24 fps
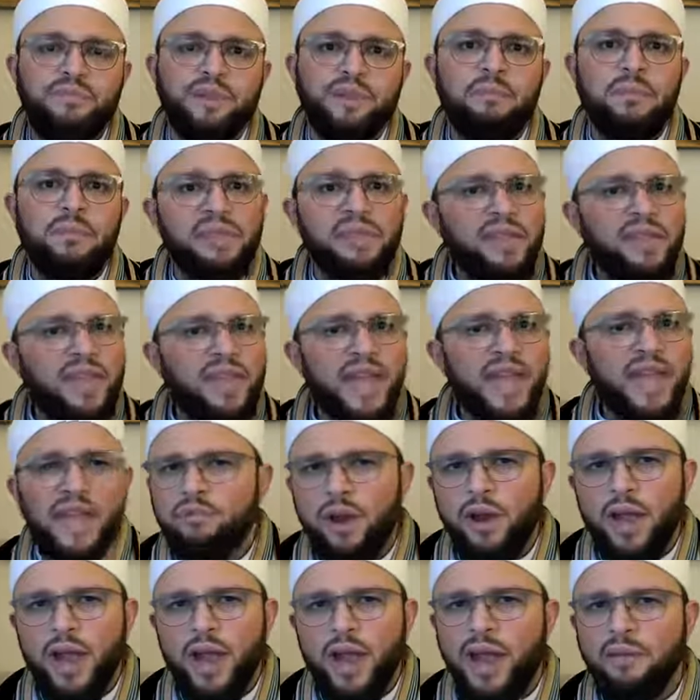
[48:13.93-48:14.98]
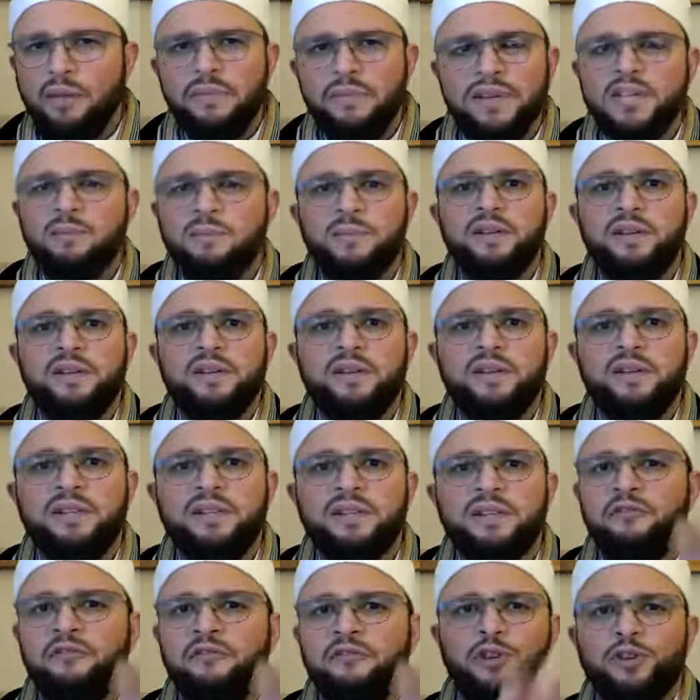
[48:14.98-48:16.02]
But the Abrahamic spirit is a
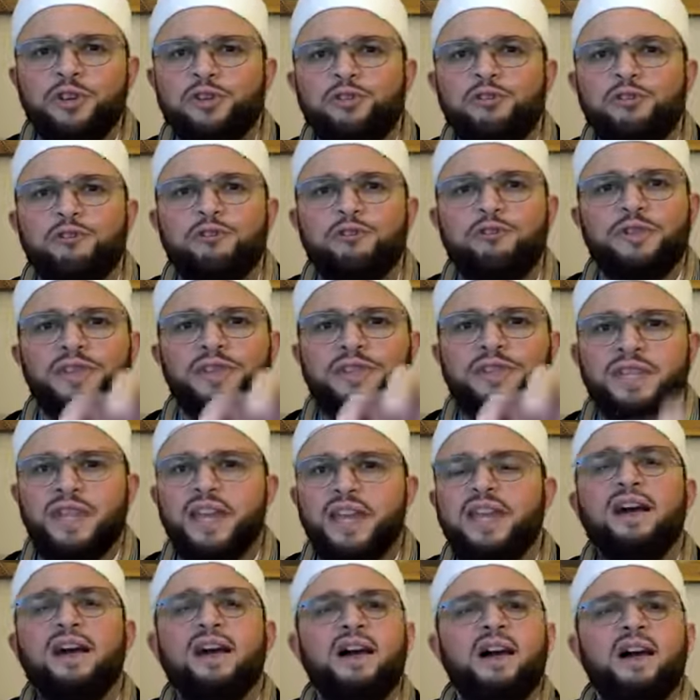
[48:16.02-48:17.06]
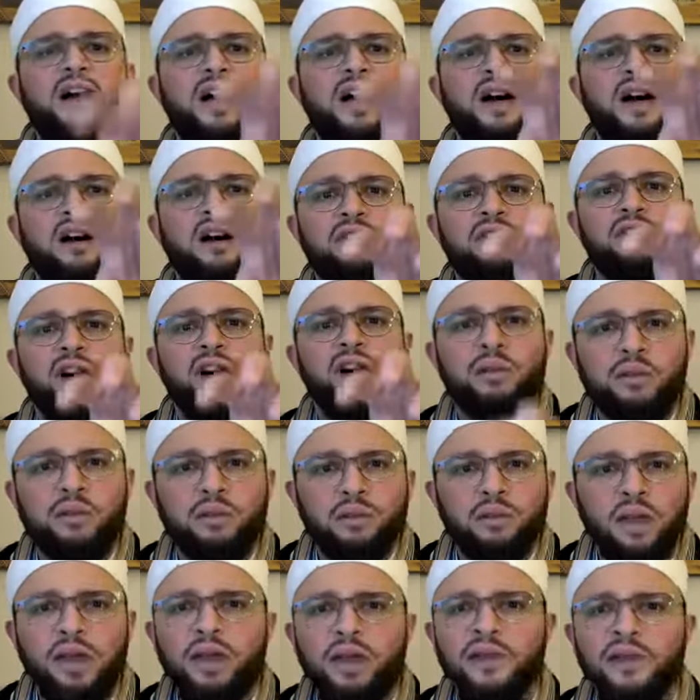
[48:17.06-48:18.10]
virtue for the sake of
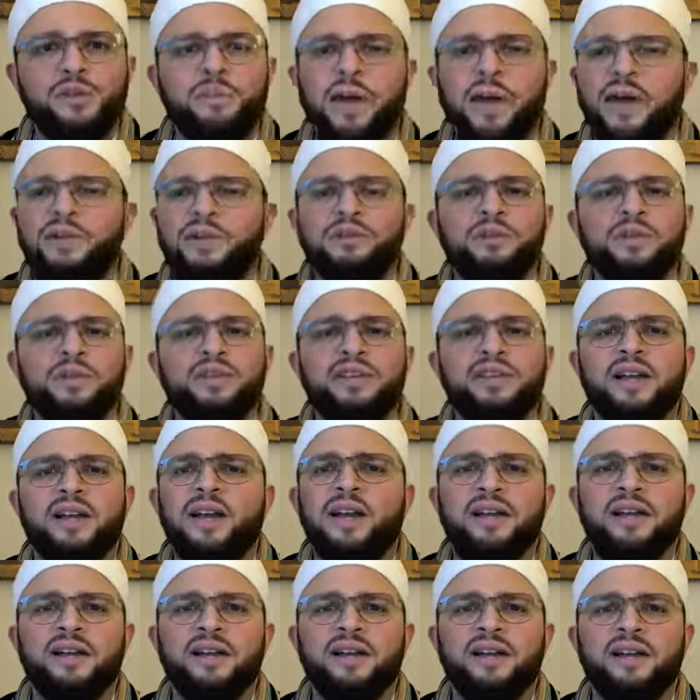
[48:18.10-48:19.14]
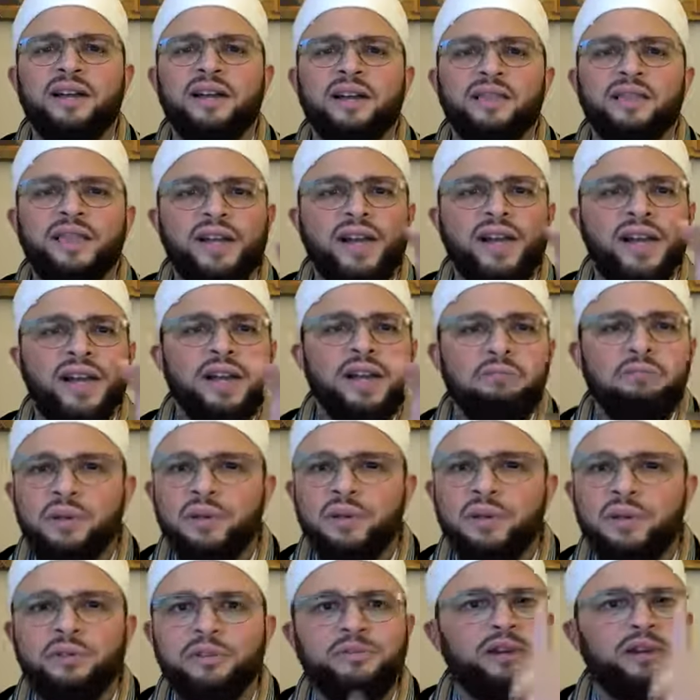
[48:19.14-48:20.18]
Allah subhanahu wa ta'ala. That I
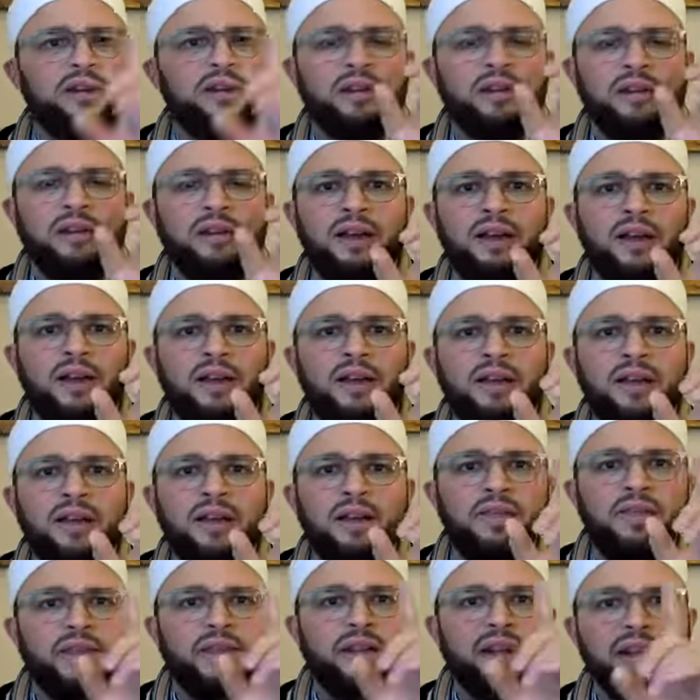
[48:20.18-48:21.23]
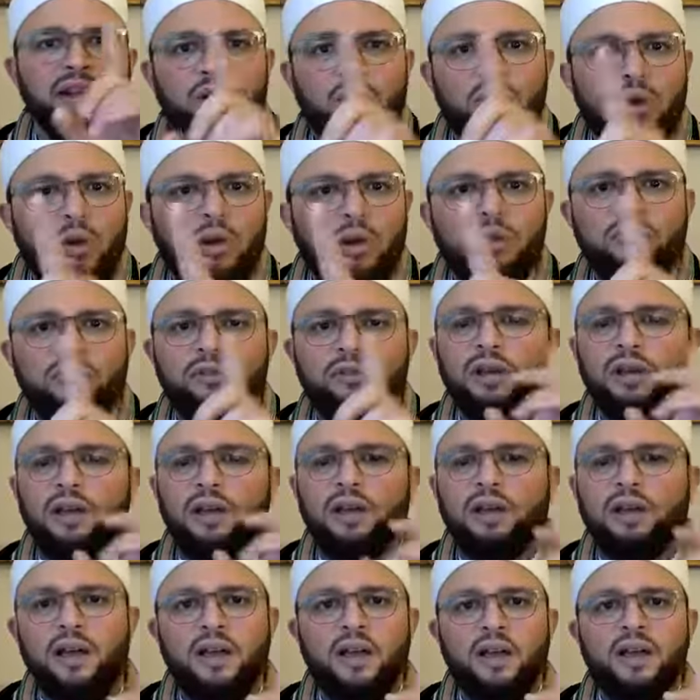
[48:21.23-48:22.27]
build for Allah, that I call for
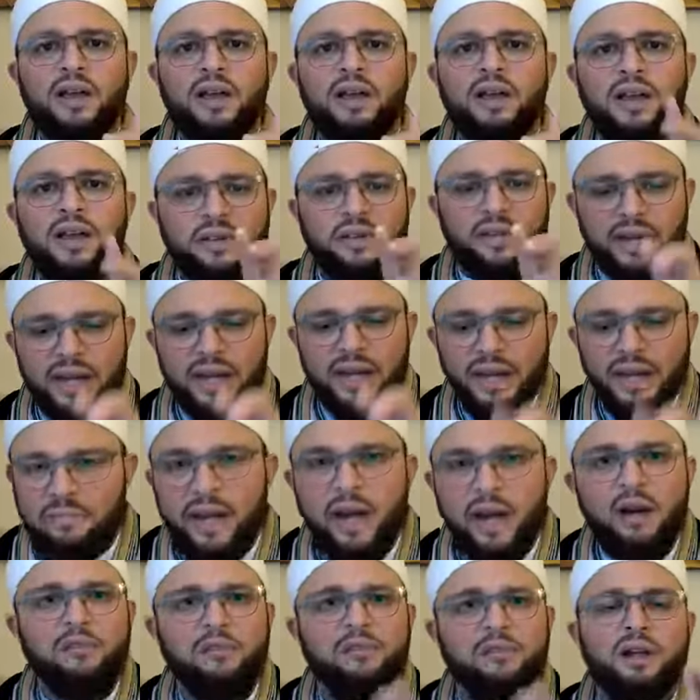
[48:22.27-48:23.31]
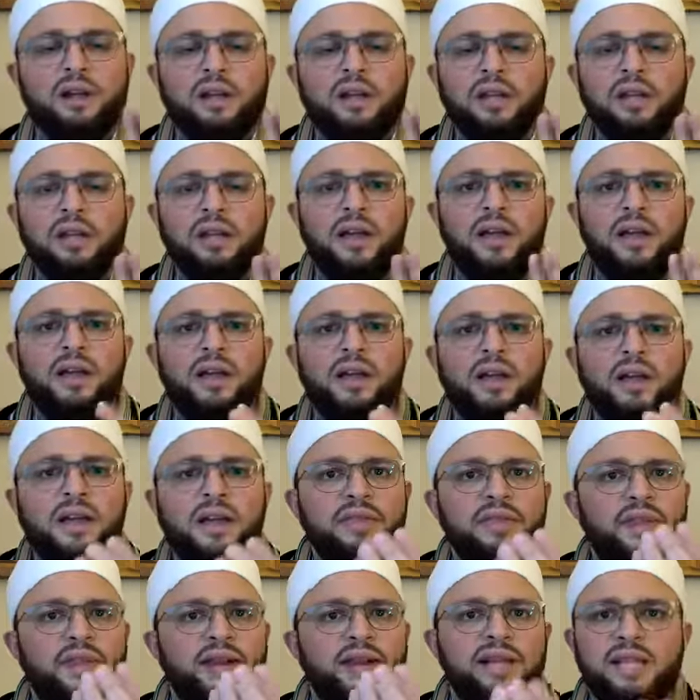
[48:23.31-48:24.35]
Allah, that I bow for Allah,
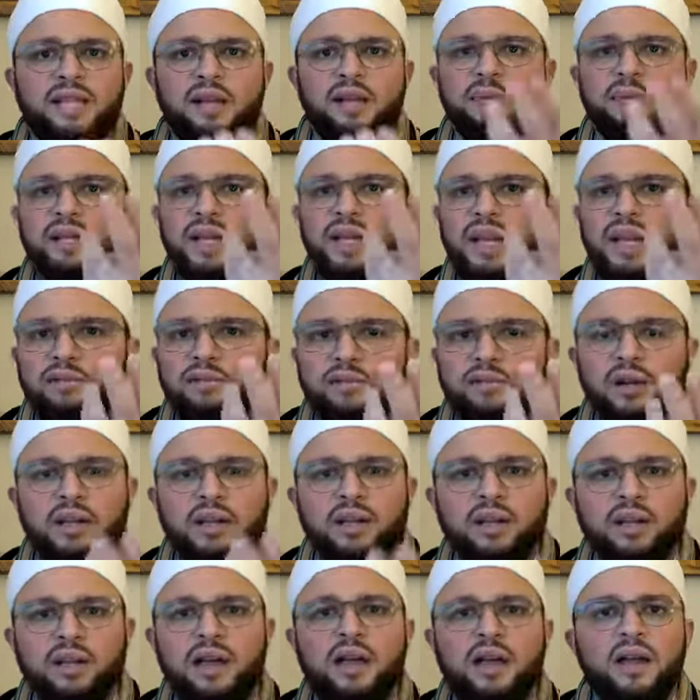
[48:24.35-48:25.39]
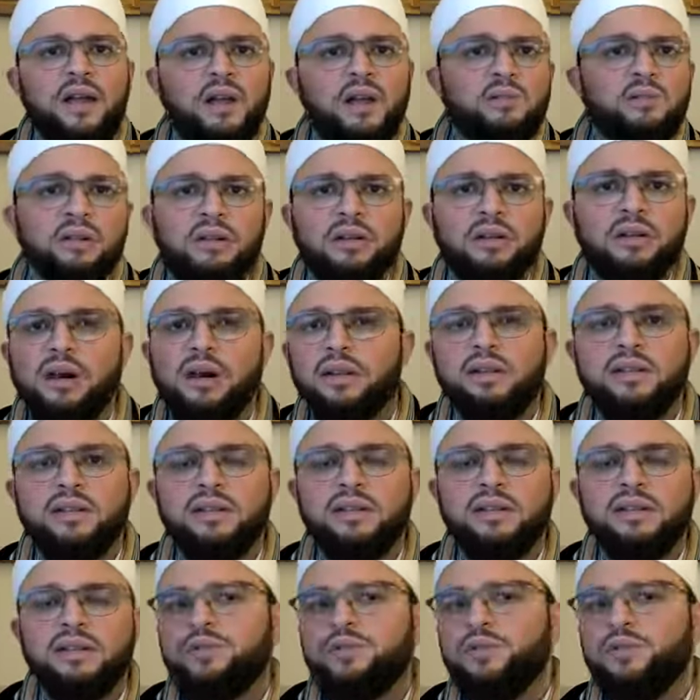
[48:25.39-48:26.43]
that I supplicate for Allah,
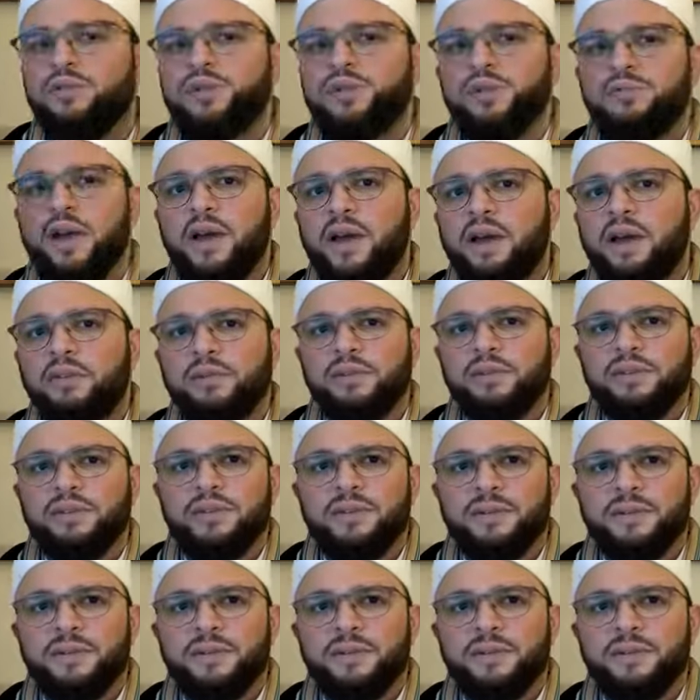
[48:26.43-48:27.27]
regardless of who's around.